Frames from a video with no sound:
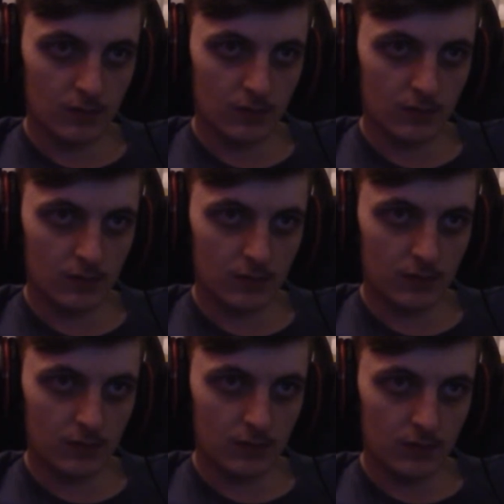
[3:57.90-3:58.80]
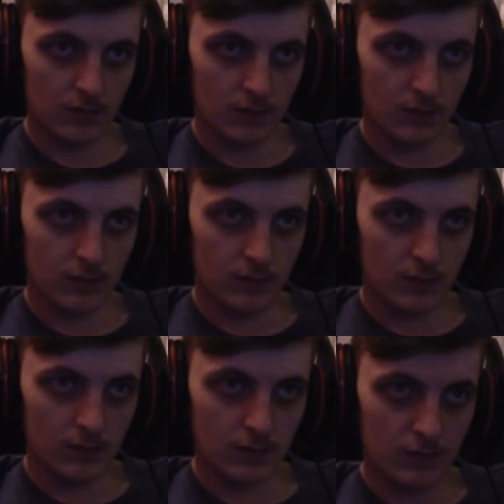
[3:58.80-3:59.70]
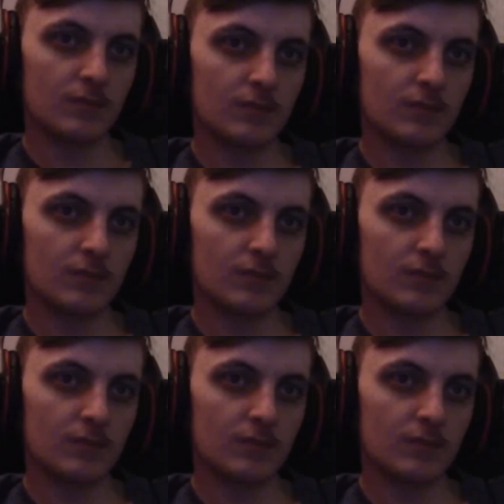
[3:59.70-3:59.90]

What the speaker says: Nothing is said.